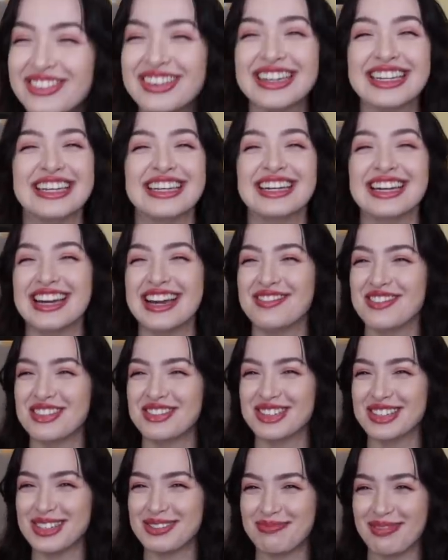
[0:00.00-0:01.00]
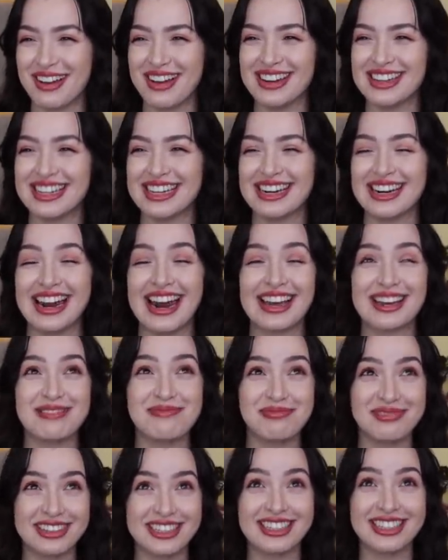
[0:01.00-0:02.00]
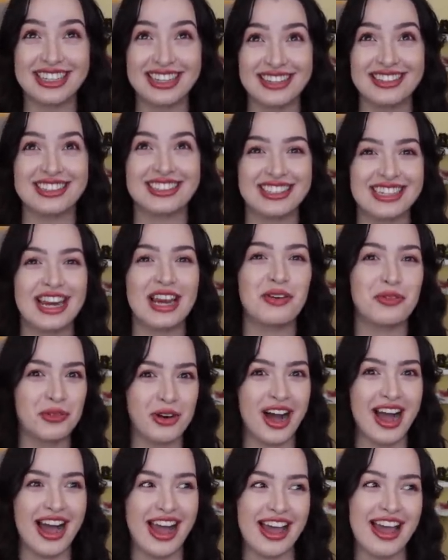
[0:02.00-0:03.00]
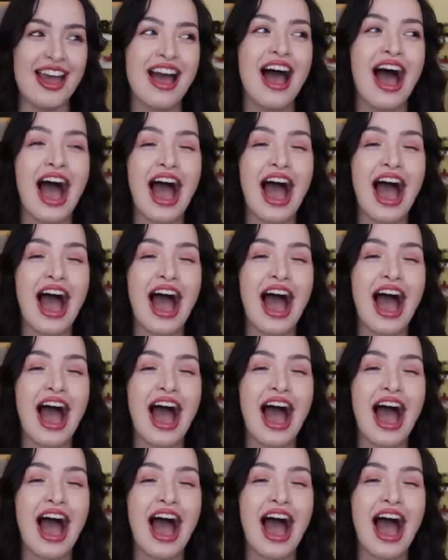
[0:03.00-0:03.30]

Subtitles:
But he never responded and I completely understand why.